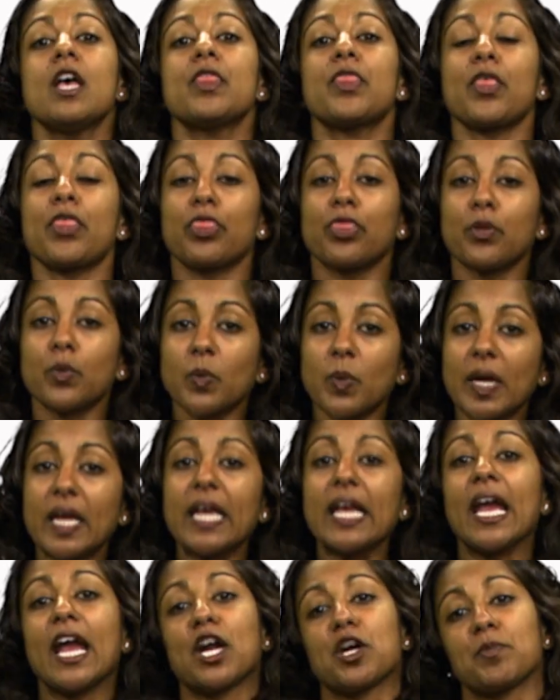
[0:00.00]
The
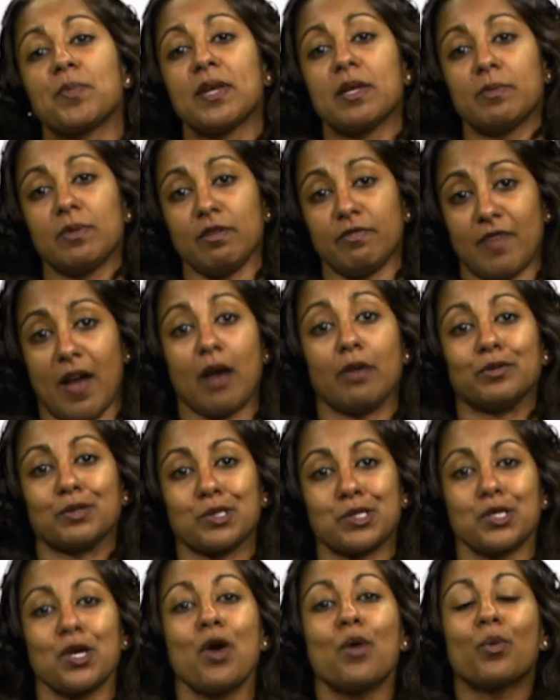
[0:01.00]
three Airbnb
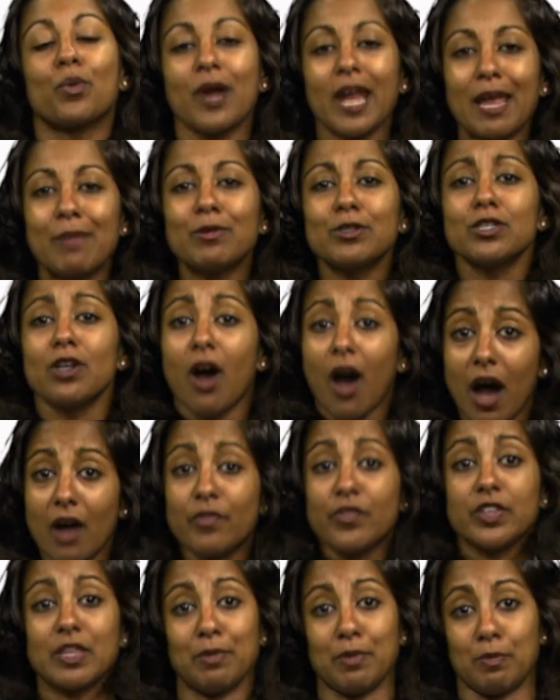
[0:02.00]
founders were able to
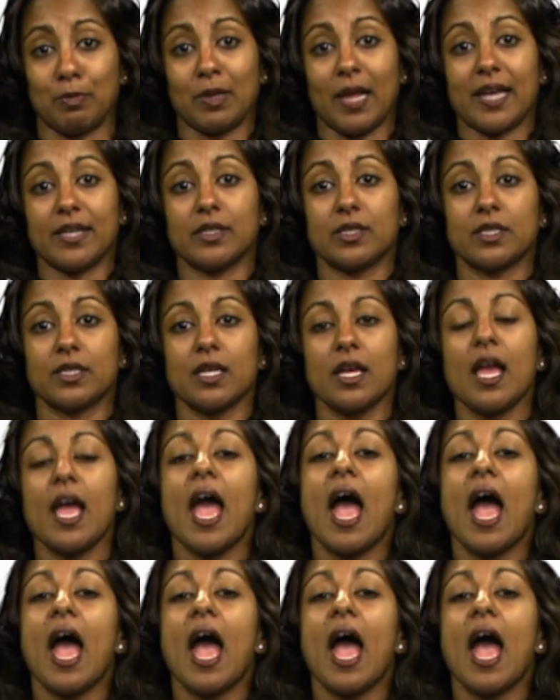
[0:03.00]
offer them a place,